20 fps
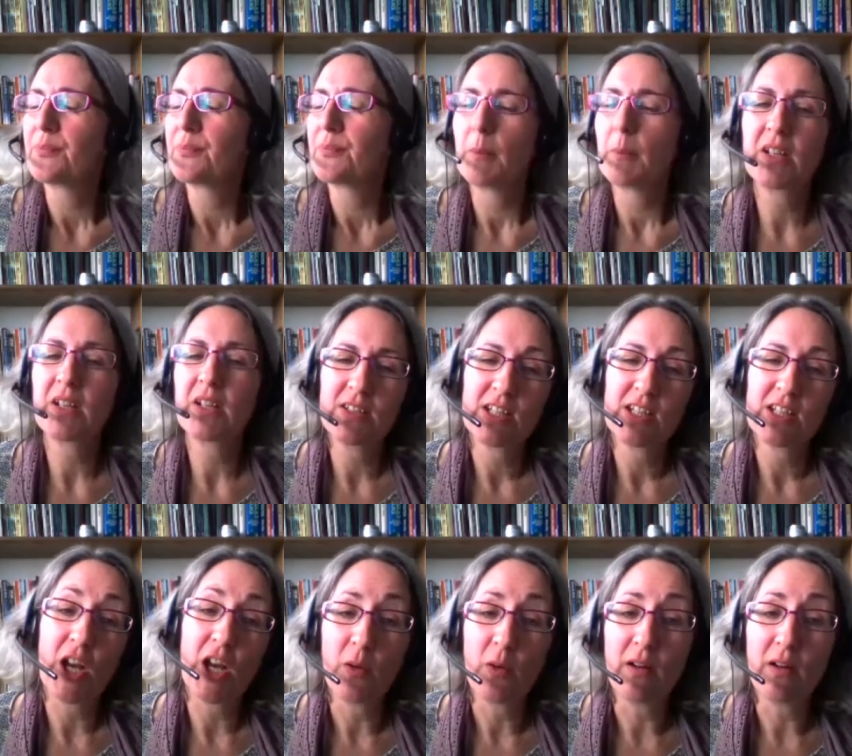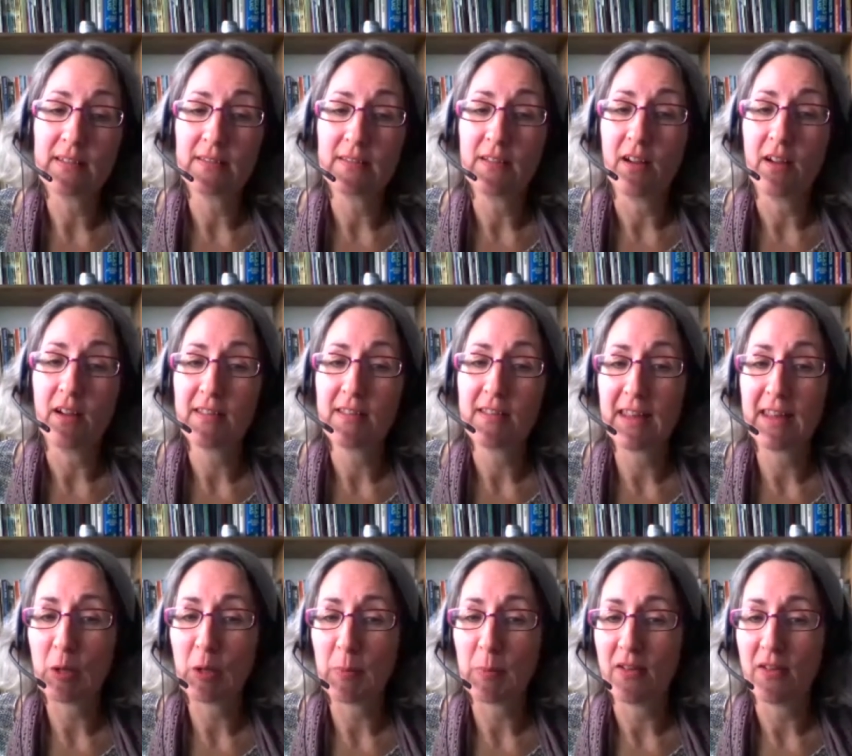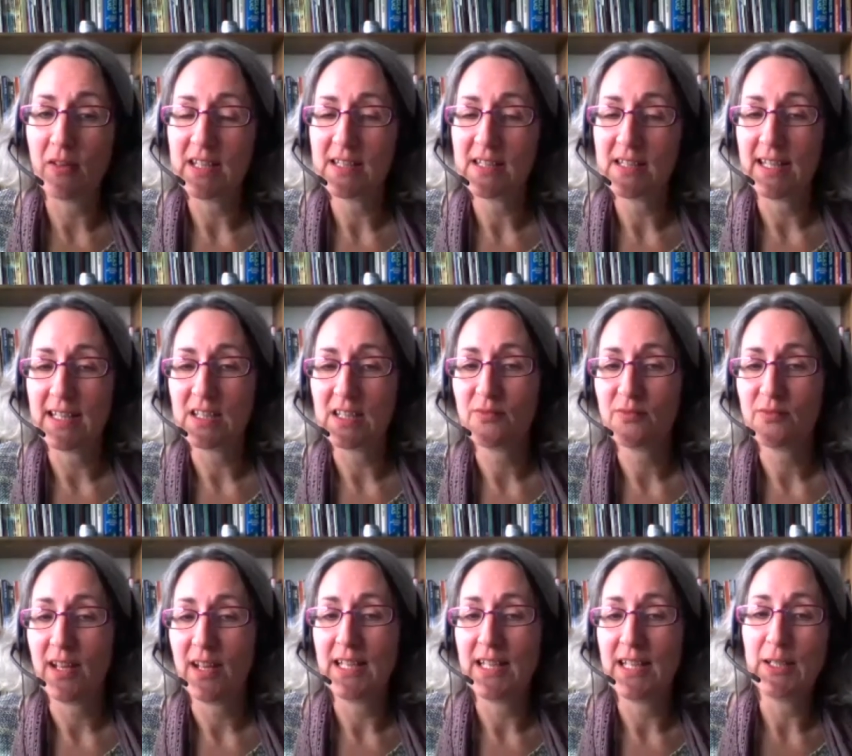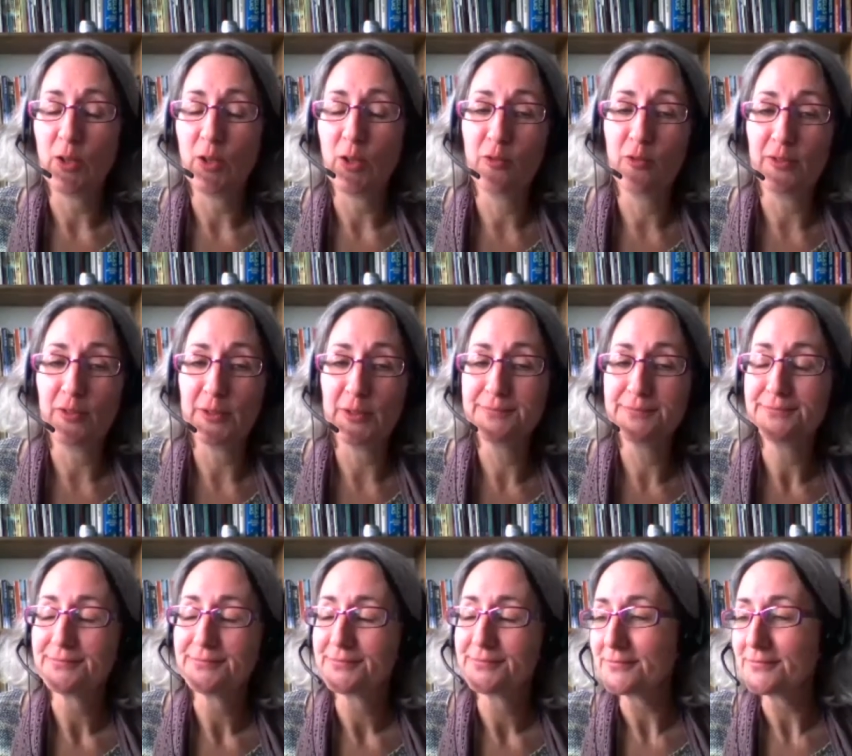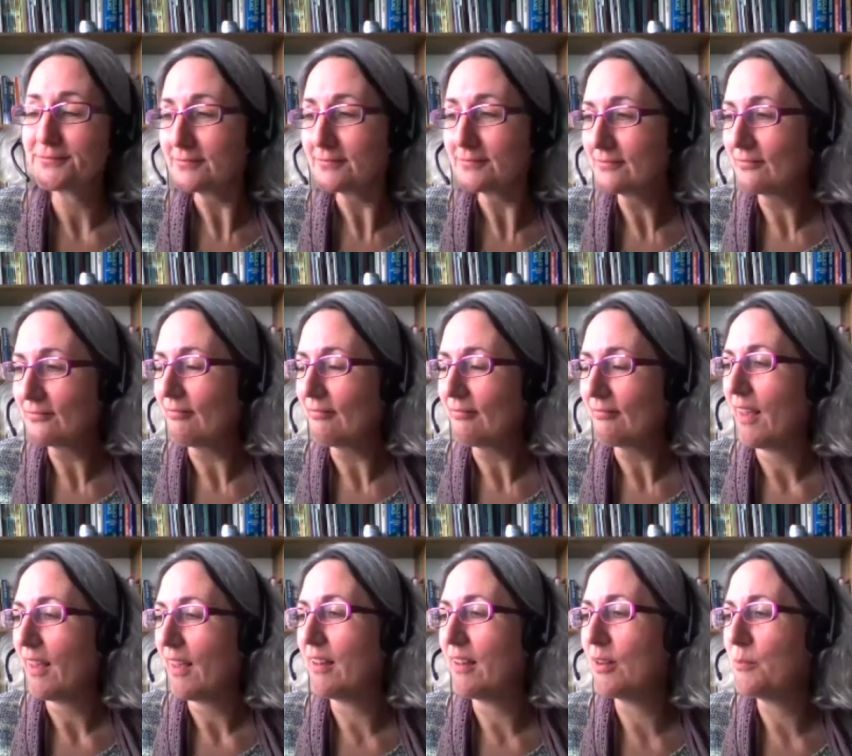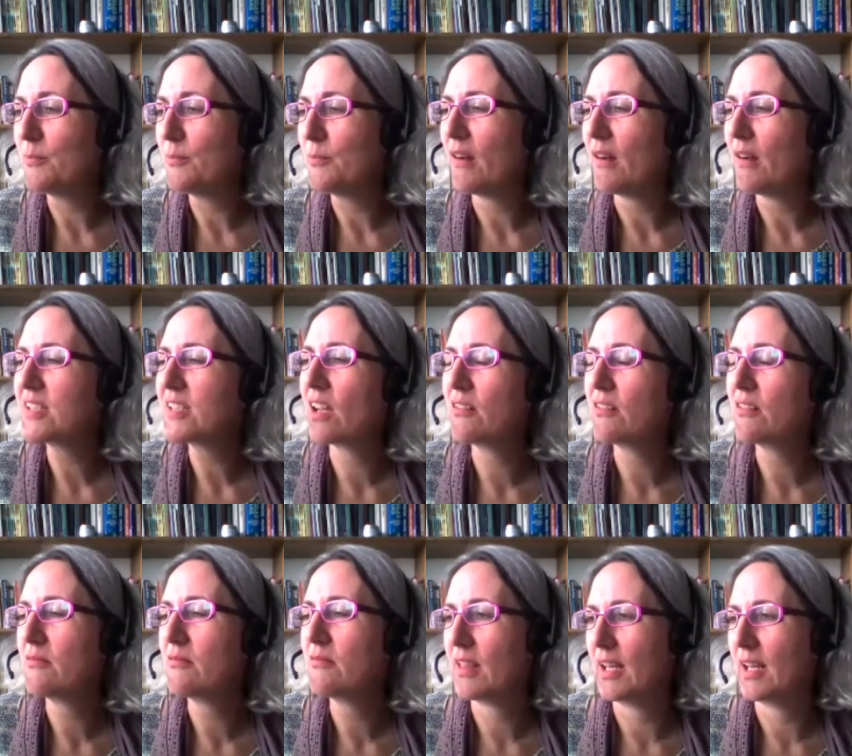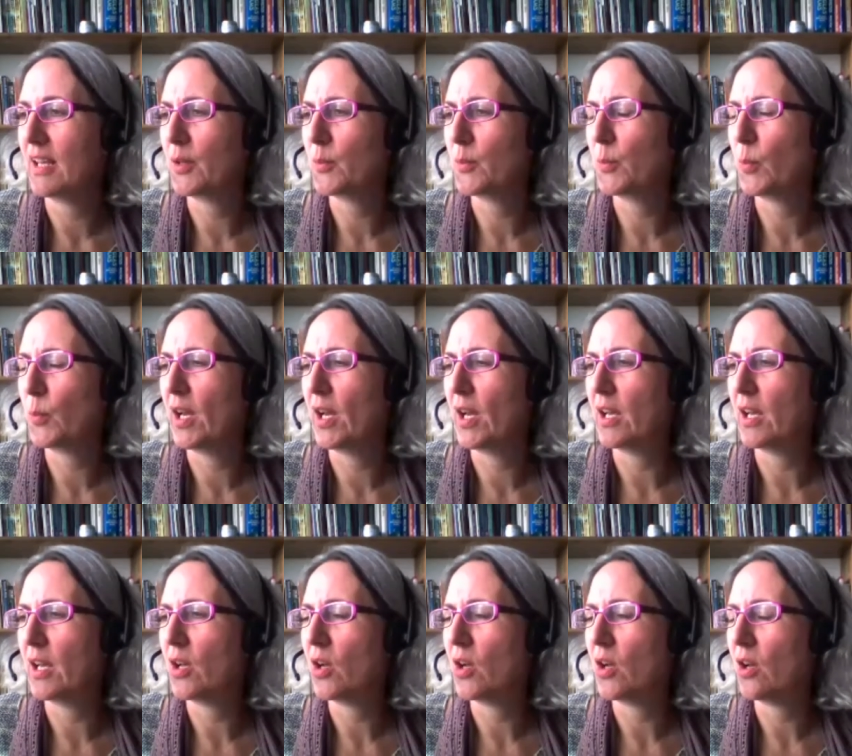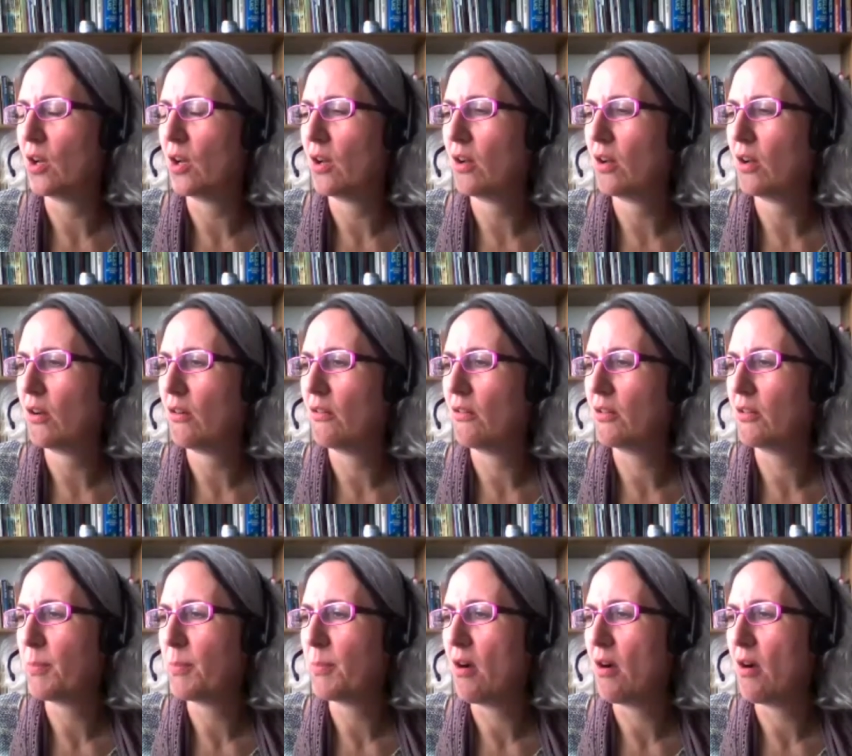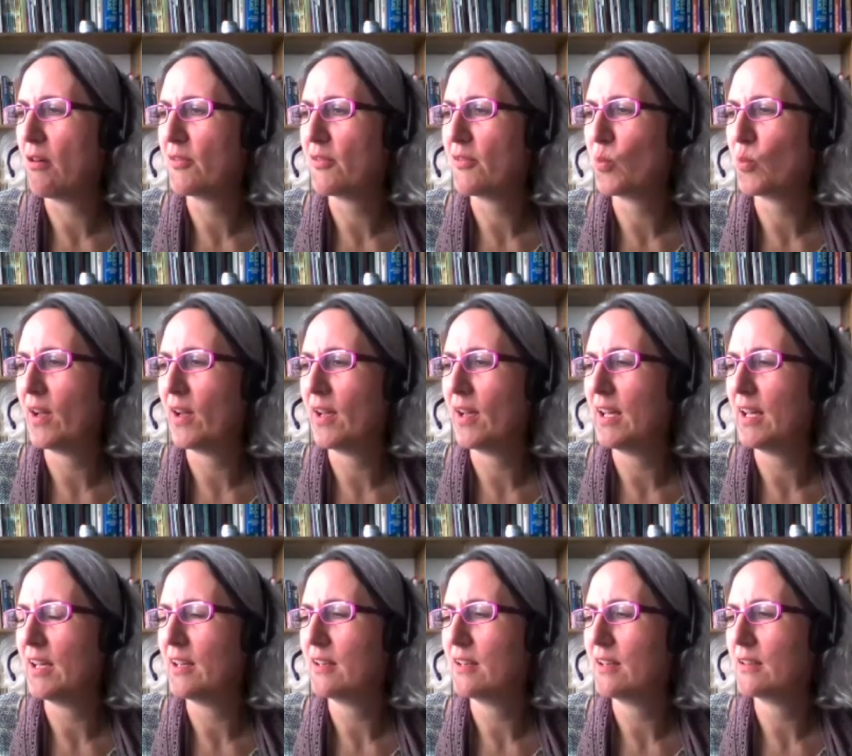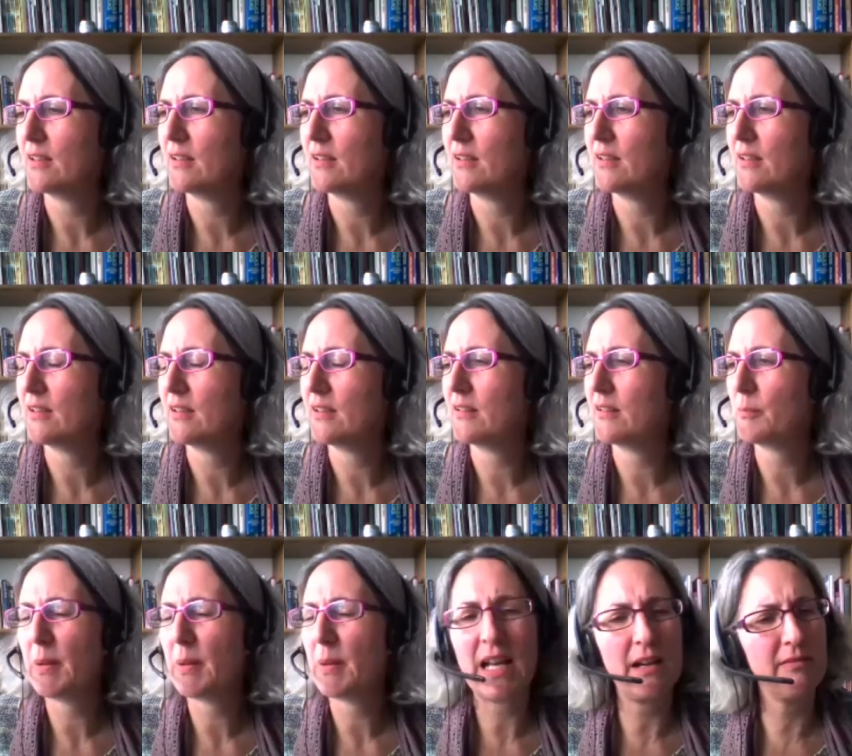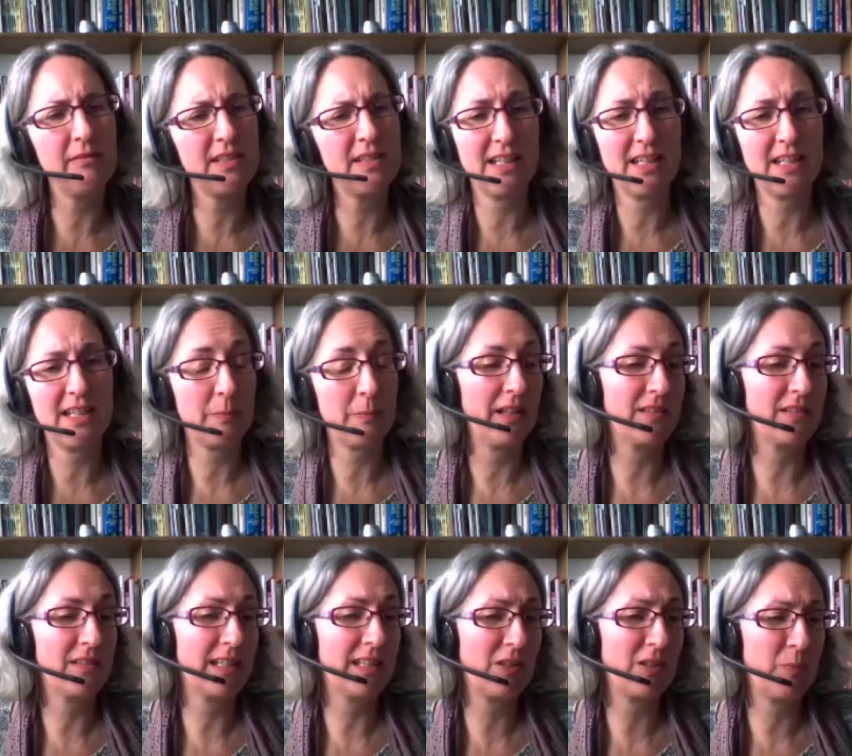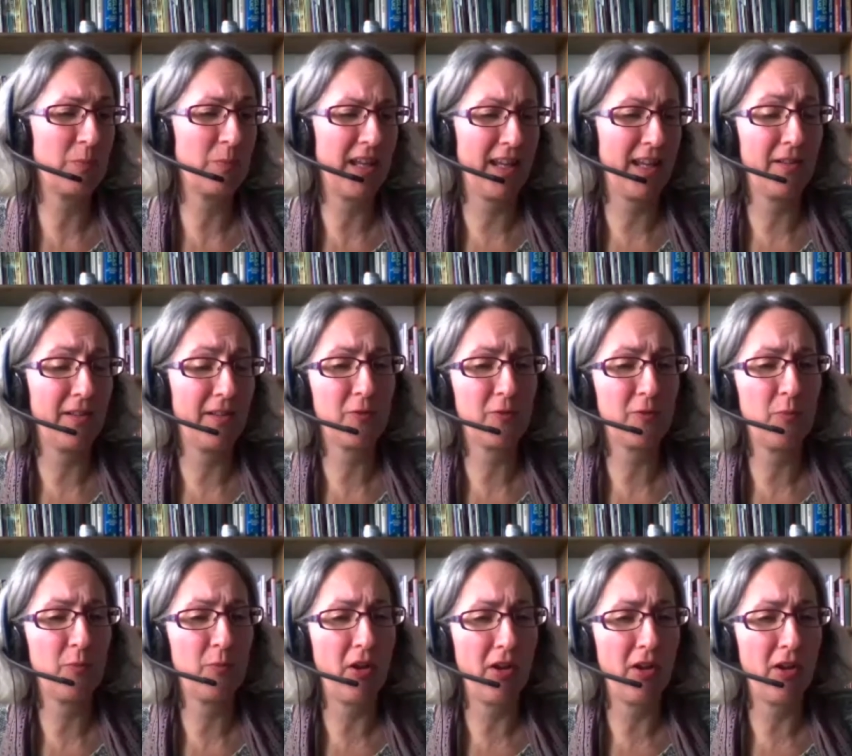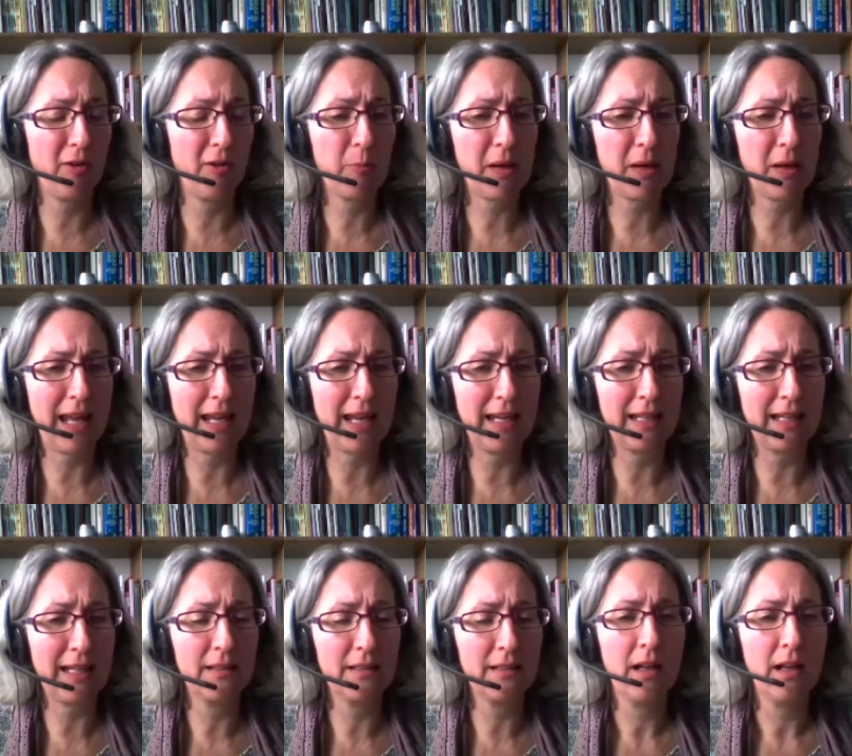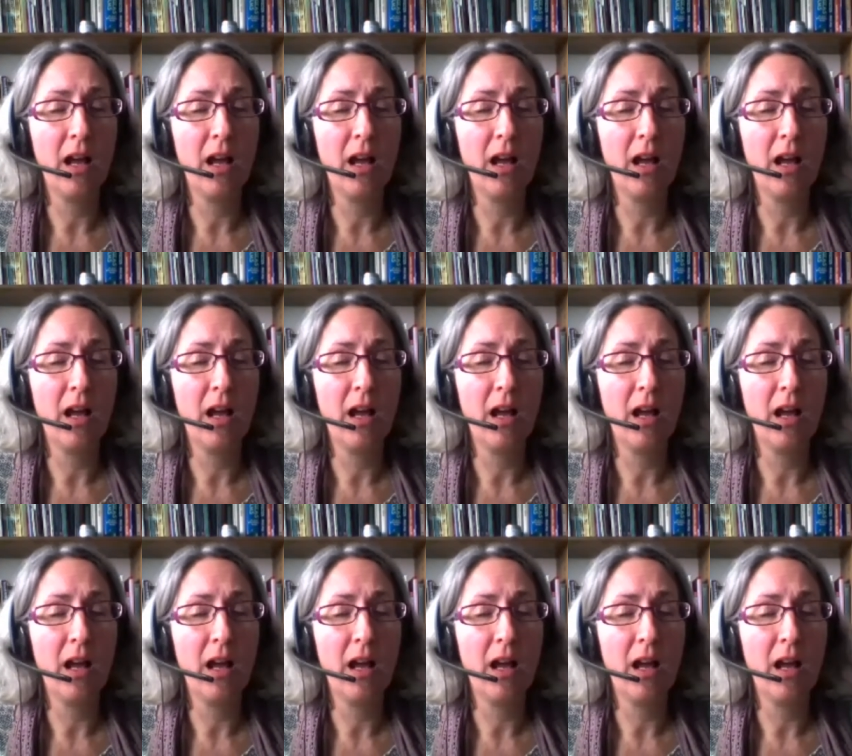because I think about these things fairly often, I don't think we're on a path where polarity is about to disappear from the earth plane,